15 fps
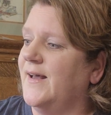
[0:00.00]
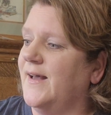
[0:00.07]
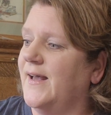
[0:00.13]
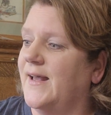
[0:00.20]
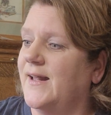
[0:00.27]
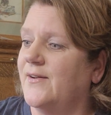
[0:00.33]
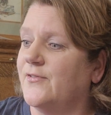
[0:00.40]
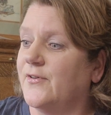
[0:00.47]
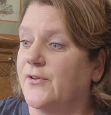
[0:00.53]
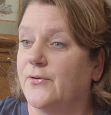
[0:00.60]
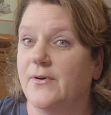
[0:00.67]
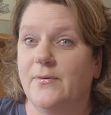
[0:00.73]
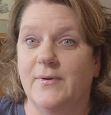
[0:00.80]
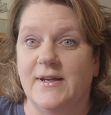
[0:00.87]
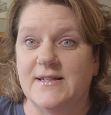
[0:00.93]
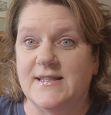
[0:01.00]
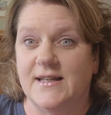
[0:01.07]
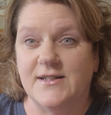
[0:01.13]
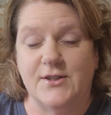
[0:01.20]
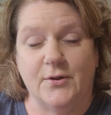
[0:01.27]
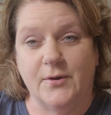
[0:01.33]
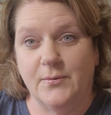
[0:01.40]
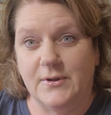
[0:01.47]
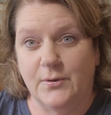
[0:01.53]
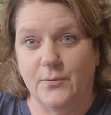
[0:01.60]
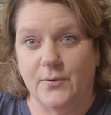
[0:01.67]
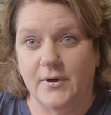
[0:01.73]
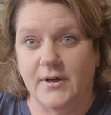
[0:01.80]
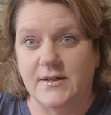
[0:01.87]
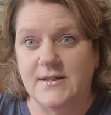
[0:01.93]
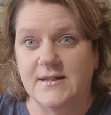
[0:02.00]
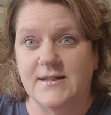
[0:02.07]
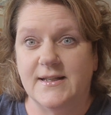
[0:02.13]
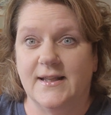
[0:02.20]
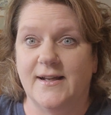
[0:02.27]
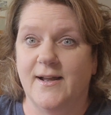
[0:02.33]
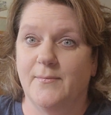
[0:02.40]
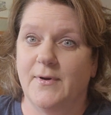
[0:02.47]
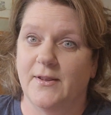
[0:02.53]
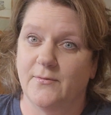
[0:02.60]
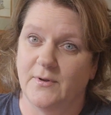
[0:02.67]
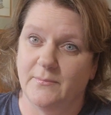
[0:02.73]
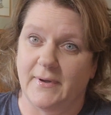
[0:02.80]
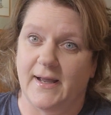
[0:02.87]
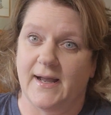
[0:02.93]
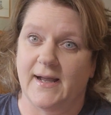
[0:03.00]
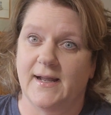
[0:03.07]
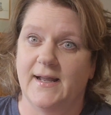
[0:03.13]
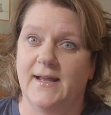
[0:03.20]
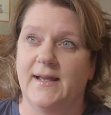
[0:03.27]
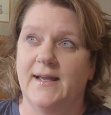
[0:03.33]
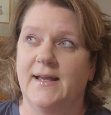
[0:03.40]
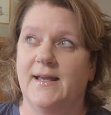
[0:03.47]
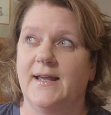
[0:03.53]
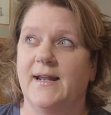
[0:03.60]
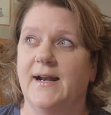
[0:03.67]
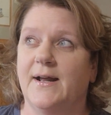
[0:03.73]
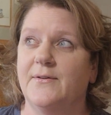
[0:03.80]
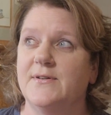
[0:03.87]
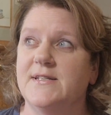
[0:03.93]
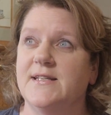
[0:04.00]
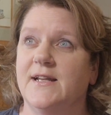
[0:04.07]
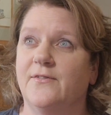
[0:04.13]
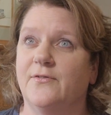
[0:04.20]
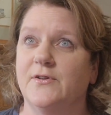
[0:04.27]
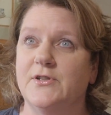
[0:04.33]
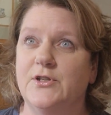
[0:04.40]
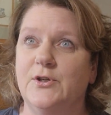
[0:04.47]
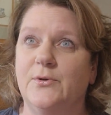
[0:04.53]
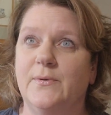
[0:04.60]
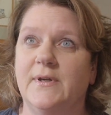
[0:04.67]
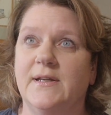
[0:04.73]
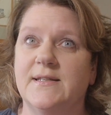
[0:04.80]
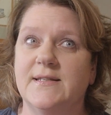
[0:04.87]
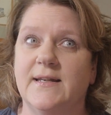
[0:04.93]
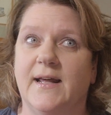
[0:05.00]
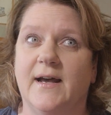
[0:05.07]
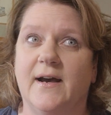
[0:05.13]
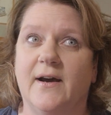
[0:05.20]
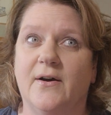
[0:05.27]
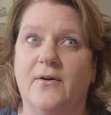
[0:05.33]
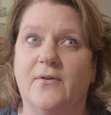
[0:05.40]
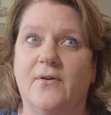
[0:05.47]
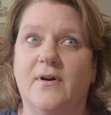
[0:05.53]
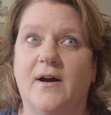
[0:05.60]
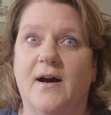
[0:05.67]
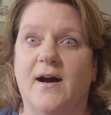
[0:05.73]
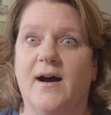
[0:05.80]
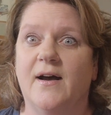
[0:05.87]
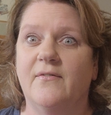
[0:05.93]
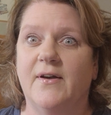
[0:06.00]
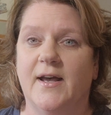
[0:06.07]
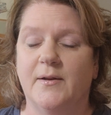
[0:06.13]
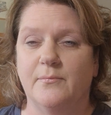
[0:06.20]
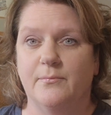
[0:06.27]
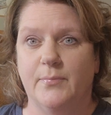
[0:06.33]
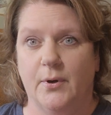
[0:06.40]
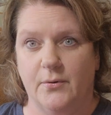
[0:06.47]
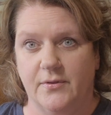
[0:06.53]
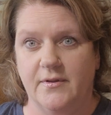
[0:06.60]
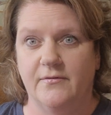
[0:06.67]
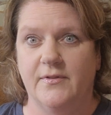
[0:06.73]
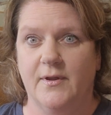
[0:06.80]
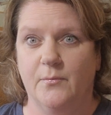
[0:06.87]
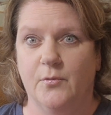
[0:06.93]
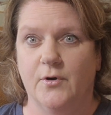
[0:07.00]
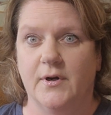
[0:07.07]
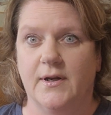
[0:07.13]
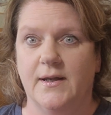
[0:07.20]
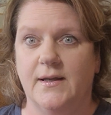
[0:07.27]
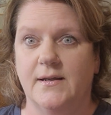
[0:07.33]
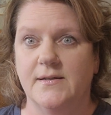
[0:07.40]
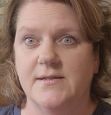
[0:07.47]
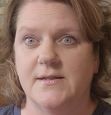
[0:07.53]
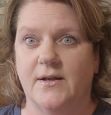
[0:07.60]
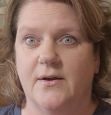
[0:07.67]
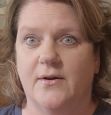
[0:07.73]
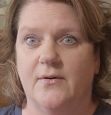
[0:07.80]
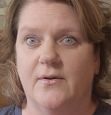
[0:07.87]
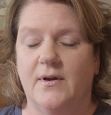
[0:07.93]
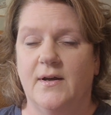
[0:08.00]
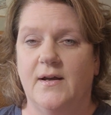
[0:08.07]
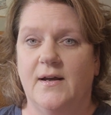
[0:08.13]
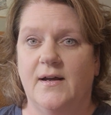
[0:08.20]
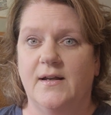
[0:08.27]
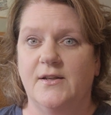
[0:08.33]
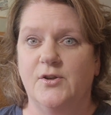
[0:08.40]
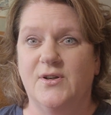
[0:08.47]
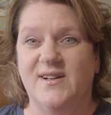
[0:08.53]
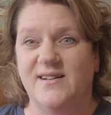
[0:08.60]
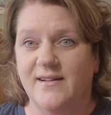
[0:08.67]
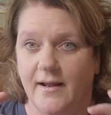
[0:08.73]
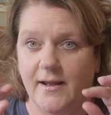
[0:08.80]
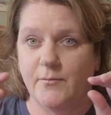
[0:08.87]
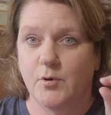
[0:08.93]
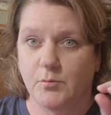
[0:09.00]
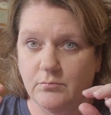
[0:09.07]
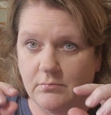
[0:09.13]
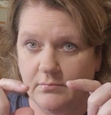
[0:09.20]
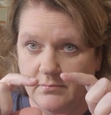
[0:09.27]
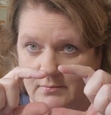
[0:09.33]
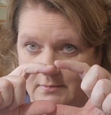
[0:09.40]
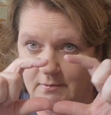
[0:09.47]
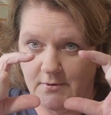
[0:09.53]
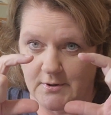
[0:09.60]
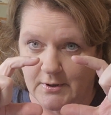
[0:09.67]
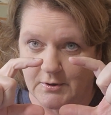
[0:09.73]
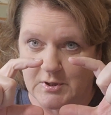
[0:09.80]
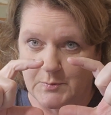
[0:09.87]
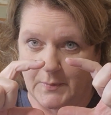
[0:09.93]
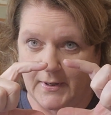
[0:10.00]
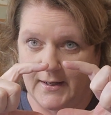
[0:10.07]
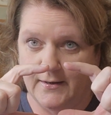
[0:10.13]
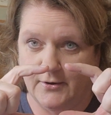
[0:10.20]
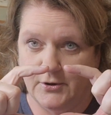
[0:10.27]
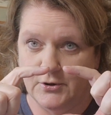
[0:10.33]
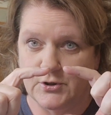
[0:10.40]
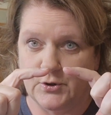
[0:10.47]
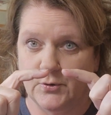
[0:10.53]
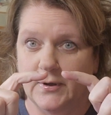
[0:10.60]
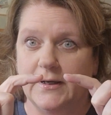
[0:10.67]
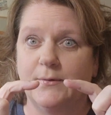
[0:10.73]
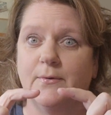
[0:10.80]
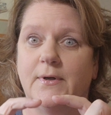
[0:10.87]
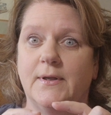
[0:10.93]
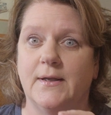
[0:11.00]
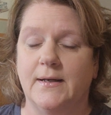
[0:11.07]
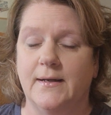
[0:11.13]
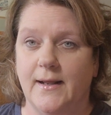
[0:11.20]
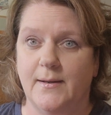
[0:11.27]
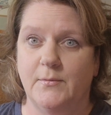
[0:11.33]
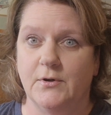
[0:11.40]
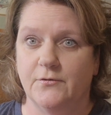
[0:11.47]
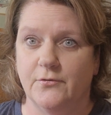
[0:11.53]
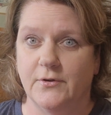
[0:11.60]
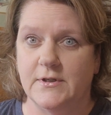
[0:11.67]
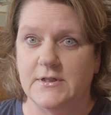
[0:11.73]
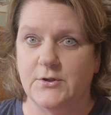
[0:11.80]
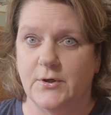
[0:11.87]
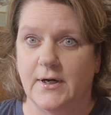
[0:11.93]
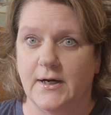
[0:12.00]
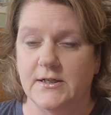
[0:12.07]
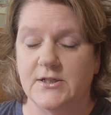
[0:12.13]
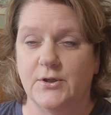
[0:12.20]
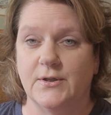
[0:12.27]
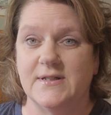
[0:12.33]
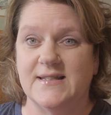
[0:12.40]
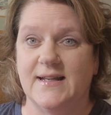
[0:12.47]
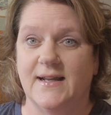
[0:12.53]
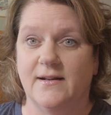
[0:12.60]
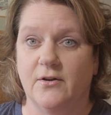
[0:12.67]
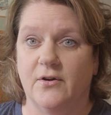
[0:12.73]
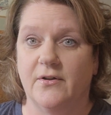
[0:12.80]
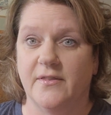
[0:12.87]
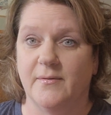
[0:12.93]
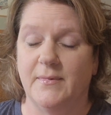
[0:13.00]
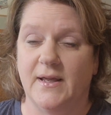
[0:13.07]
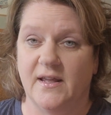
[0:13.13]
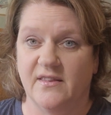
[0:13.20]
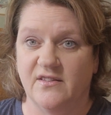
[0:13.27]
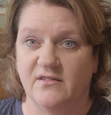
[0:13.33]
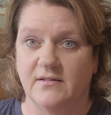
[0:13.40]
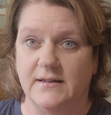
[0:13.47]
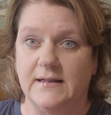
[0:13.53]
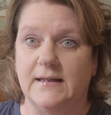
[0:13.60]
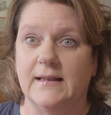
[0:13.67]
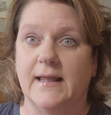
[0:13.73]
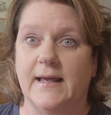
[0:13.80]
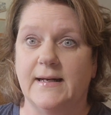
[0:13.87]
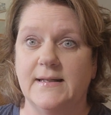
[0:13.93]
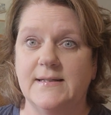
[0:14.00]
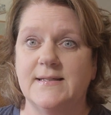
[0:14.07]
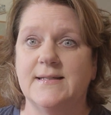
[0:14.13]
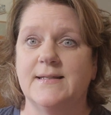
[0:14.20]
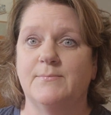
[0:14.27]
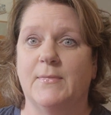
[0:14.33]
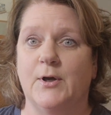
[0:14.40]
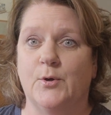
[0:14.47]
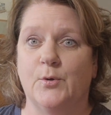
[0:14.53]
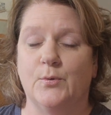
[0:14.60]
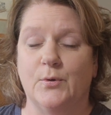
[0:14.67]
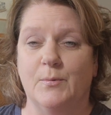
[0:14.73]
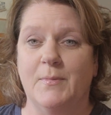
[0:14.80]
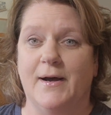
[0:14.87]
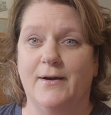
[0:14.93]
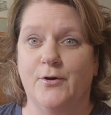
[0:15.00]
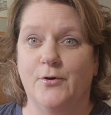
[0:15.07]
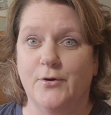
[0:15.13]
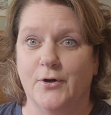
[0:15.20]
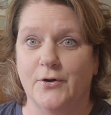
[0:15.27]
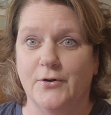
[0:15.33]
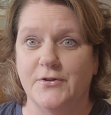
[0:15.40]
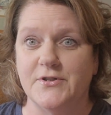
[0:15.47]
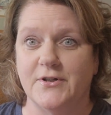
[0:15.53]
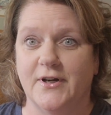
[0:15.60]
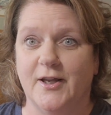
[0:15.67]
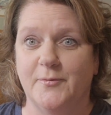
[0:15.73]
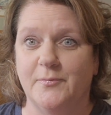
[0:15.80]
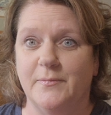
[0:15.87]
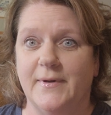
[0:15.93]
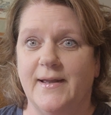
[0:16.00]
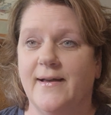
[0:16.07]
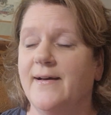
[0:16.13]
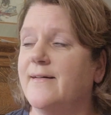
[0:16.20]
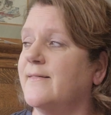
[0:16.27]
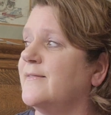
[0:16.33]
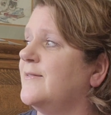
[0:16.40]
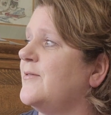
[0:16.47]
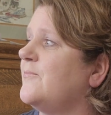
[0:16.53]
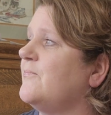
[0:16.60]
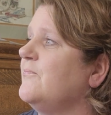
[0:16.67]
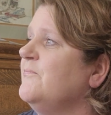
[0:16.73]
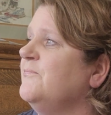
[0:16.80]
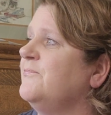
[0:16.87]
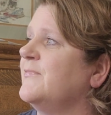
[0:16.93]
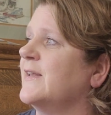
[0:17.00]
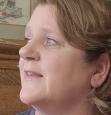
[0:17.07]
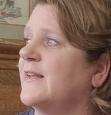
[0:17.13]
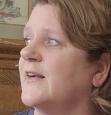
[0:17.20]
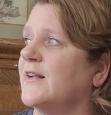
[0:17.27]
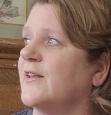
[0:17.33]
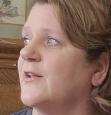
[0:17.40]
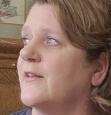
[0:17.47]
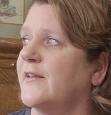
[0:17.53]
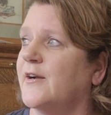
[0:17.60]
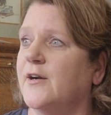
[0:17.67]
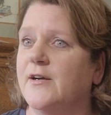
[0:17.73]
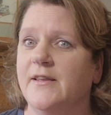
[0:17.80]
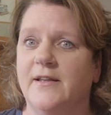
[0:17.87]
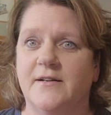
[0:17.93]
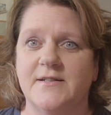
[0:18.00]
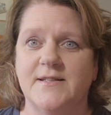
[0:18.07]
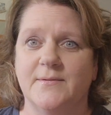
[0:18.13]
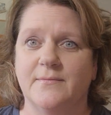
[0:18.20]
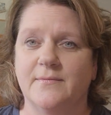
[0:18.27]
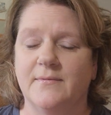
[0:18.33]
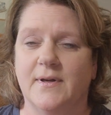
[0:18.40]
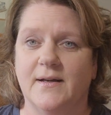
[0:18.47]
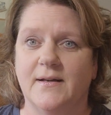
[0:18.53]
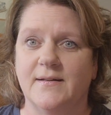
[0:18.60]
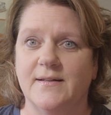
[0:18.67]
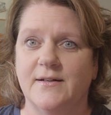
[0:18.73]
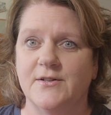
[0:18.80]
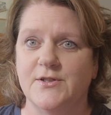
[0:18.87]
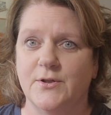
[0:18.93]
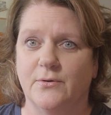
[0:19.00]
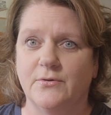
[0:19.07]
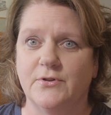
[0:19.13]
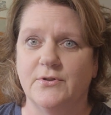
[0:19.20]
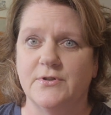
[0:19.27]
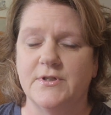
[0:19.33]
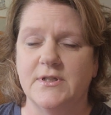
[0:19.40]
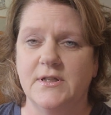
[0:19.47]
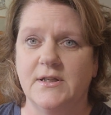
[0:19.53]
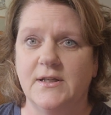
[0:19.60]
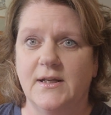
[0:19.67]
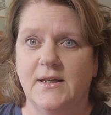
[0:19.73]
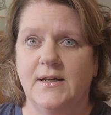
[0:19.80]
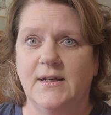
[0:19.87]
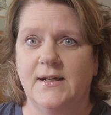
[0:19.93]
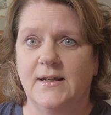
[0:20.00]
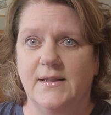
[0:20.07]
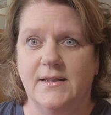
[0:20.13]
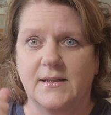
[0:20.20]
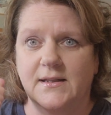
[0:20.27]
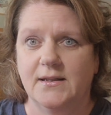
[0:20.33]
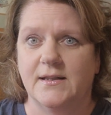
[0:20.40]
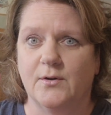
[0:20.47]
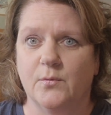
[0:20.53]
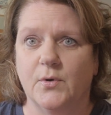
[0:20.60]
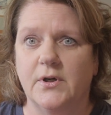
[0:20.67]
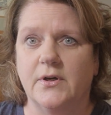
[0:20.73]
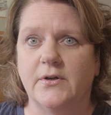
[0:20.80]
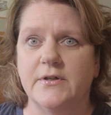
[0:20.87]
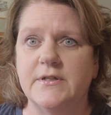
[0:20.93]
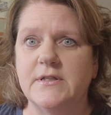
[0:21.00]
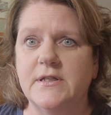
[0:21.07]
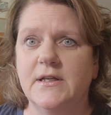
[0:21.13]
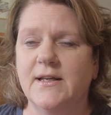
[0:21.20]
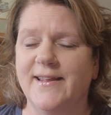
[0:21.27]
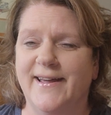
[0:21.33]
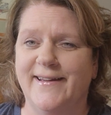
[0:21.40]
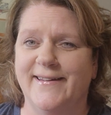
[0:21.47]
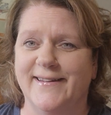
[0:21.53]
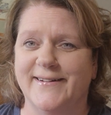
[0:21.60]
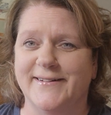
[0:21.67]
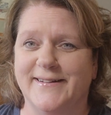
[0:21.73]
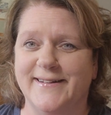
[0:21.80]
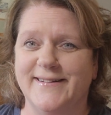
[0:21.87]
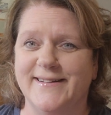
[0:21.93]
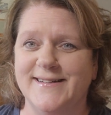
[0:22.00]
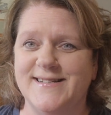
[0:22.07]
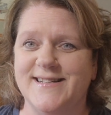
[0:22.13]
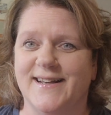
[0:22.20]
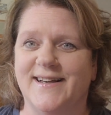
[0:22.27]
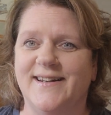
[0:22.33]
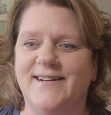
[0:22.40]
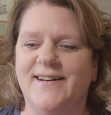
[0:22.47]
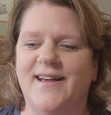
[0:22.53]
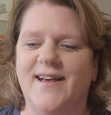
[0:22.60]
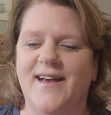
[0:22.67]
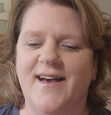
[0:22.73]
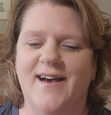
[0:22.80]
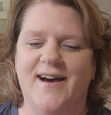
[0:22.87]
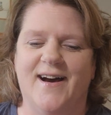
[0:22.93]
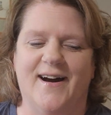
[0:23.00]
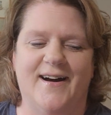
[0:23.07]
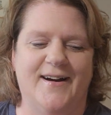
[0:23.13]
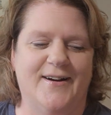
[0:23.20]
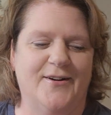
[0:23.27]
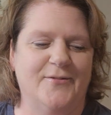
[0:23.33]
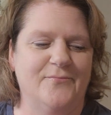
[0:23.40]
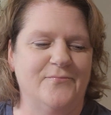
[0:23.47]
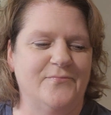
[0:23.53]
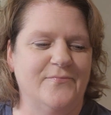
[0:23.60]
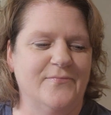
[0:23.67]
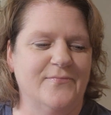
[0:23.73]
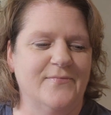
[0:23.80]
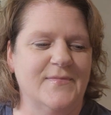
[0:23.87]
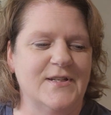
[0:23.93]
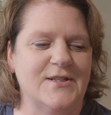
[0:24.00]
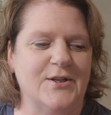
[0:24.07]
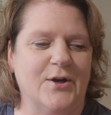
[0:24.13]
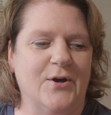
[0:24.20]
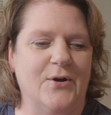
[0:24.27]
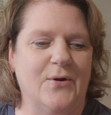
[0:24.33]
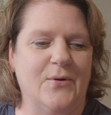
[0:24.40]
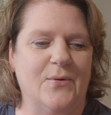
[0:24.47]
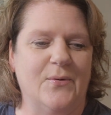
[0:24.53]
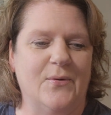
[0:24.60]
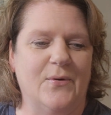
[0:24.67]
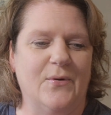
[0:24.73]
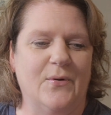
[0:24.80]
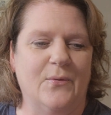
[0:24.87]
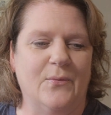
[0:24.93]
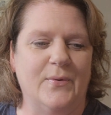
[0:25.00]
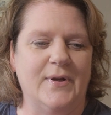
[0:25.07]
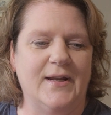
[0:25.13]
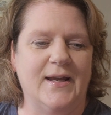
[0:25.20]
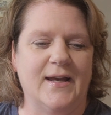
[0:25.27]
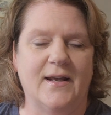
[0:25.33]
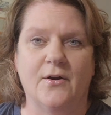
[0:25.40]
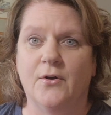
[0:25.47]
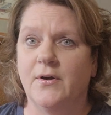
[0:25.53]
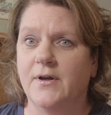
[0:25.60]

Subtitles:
And for 3 weeks, that's the only one that worked until I got my other one back. And I would say for 2 weeks now, I've had both of them working. So you can name them. There's a little spot on your screen where you can name your freeze dryer. So I call them Ethel and Gladys. My old girls are helping me out. They're soldiers. They're workers. They're getting it done. So we got all